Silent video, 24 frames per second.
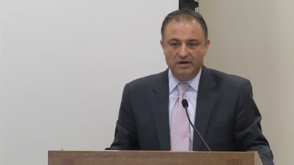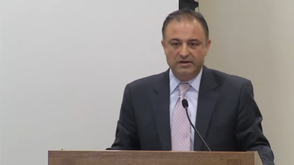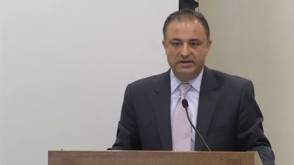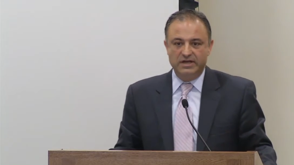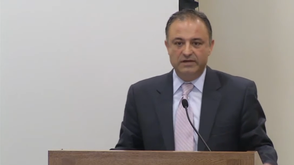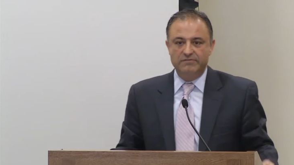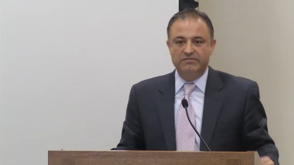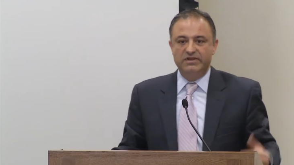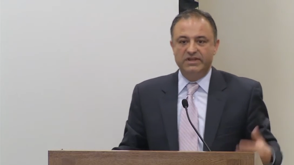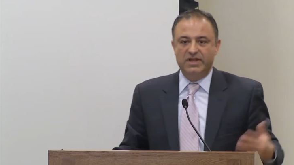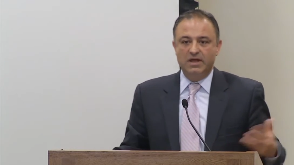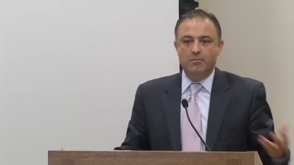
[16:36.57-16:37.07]

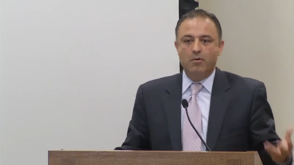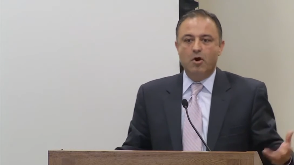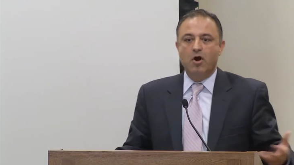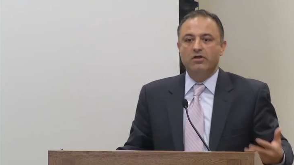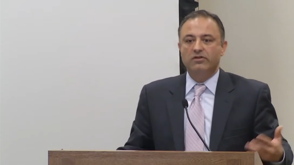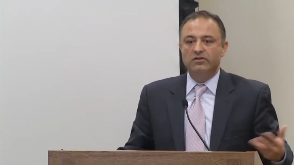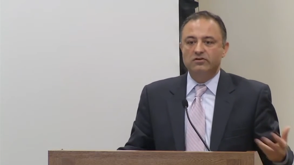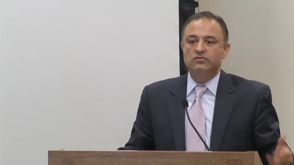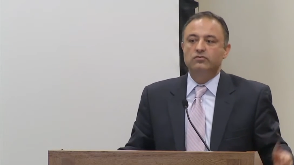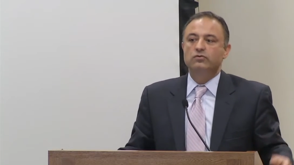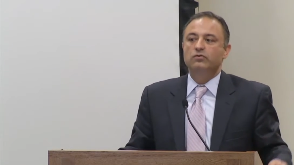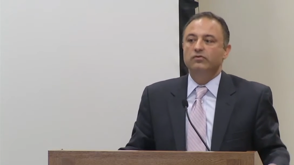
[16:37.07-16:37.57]
giving them all
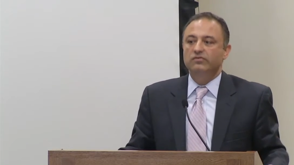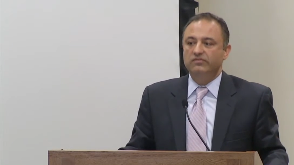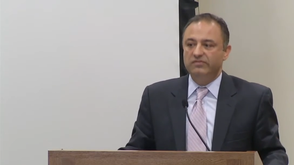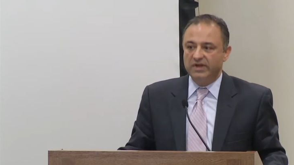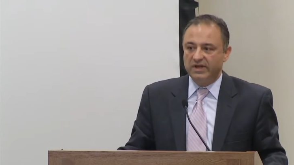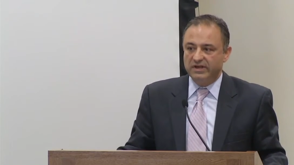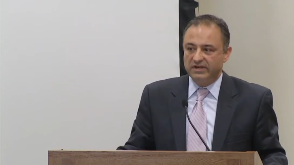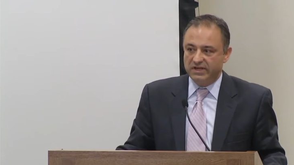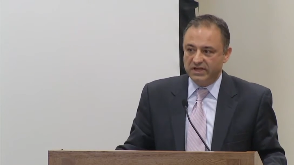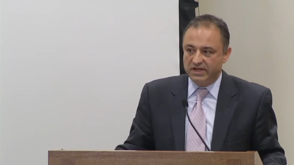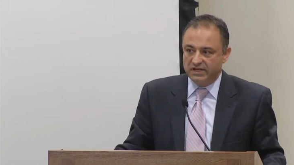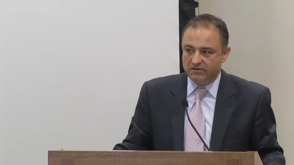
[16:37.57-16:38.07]
the tools
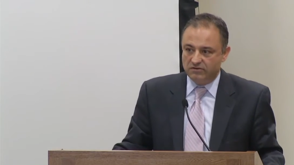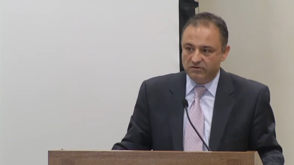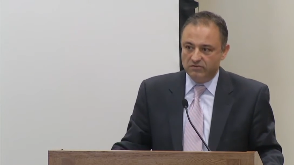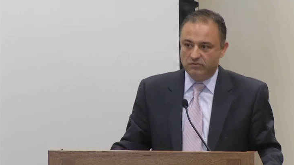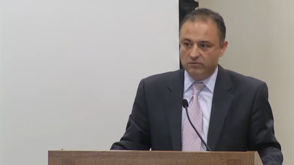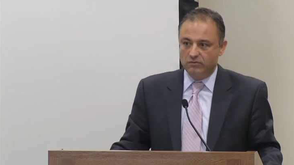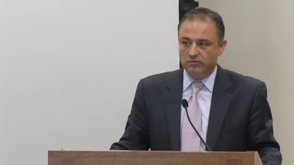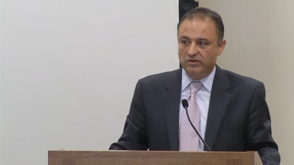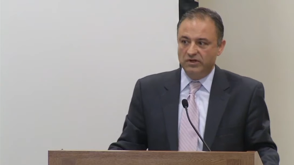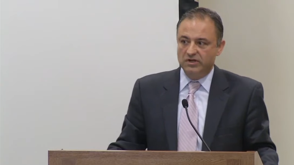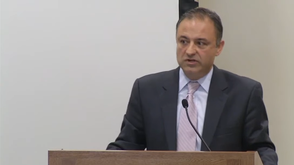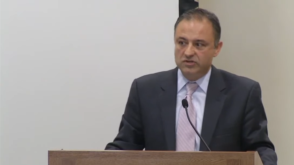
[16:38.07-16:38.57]
they need to
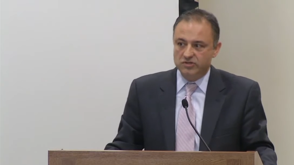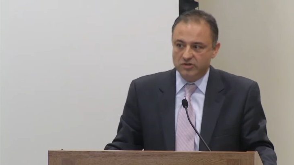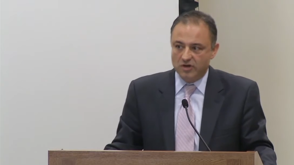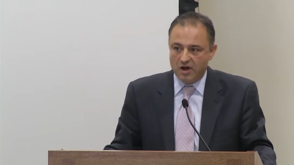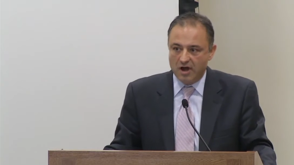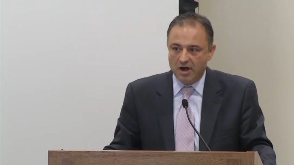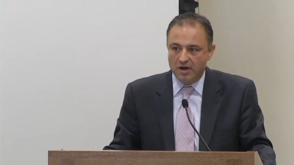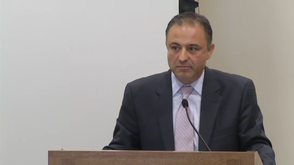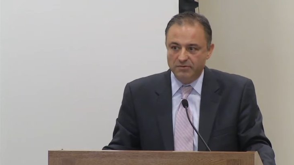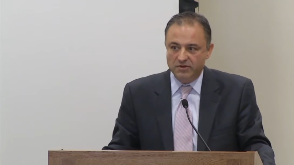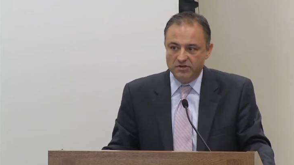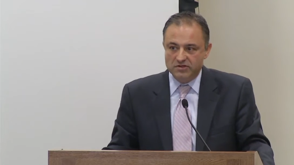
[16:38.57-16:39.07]
do their
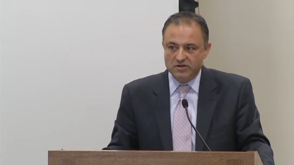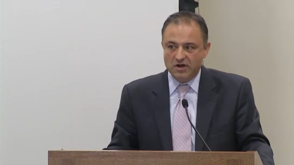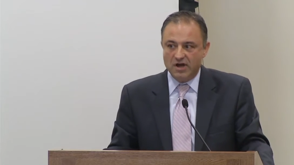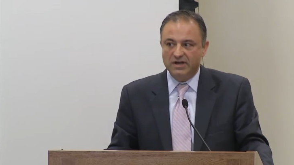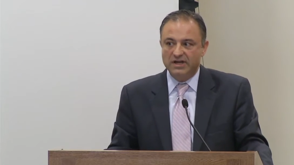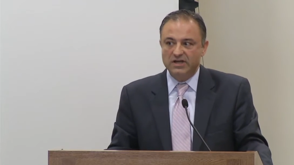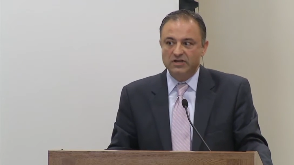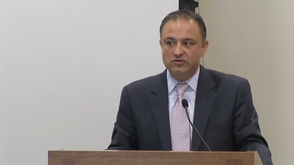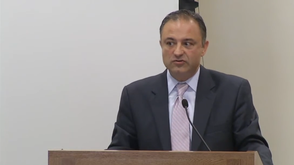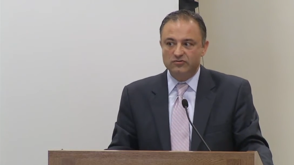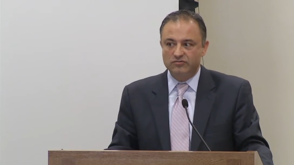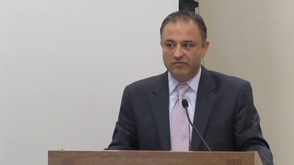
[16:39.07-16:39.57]
job, you're
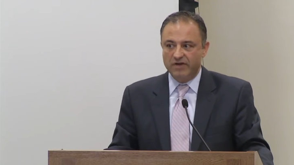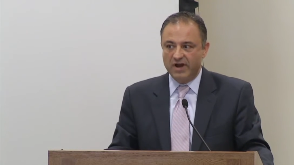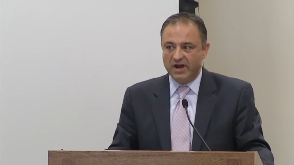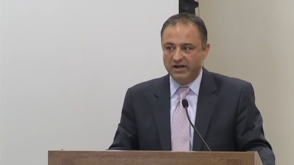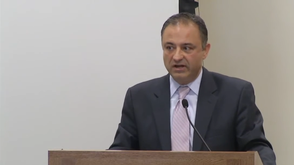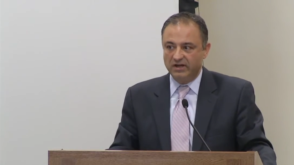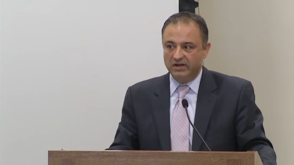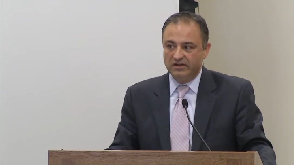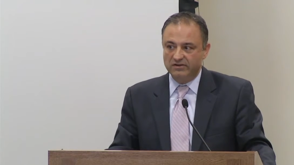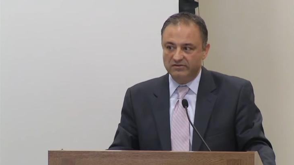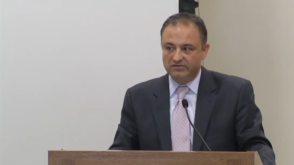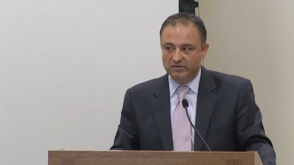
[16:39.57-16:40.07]
talking
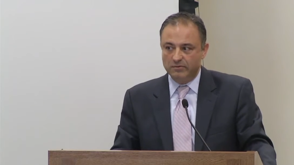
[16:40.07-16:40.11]
training.